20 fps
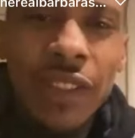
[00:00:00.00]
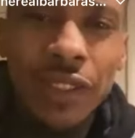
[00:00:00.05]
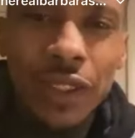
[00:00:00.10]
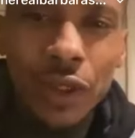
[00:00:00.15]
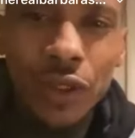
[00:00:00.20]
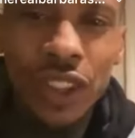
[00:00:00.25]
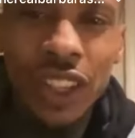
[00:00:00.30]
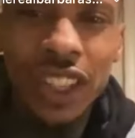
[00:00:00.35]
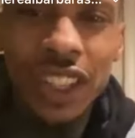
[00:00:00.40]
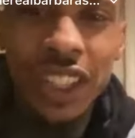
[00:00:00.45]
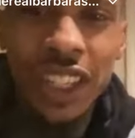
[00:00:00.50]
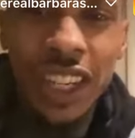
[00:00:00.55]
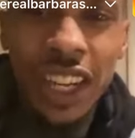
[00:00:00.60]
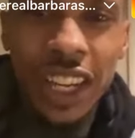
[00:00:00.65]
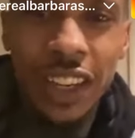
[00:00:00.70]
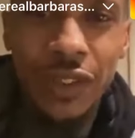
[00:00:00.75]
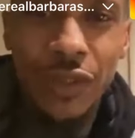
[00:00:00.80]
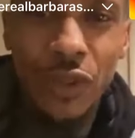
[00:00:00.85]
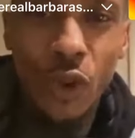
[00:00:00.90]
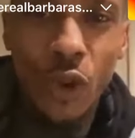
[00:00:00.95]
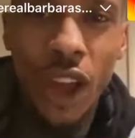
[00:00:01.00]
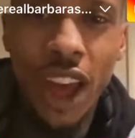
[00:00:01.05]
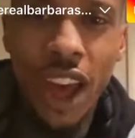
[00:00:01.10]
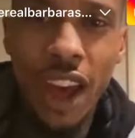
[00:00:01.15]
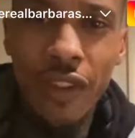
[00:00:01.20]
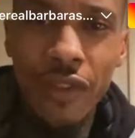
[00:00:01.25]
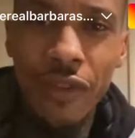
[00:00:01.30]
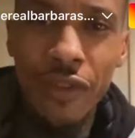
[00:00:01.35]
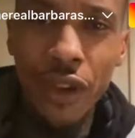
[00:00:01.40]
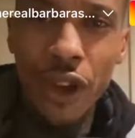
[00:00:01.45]
so this shit is
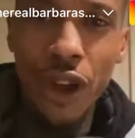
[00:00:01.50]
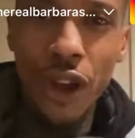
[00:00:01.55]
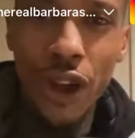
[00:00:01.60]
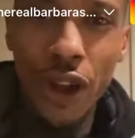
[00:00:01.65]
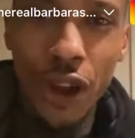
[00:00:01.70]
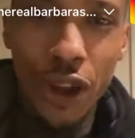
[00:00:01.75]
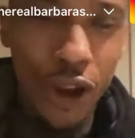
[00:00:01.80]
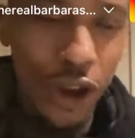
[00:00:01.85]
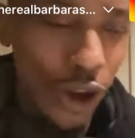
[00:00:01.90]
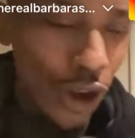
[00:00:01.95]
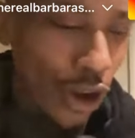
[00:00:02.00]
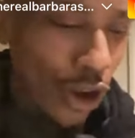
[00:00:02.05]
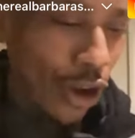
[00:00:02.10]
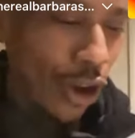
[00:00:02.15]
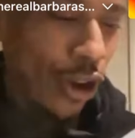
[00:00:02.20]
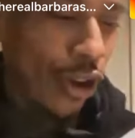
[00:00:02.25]
forever.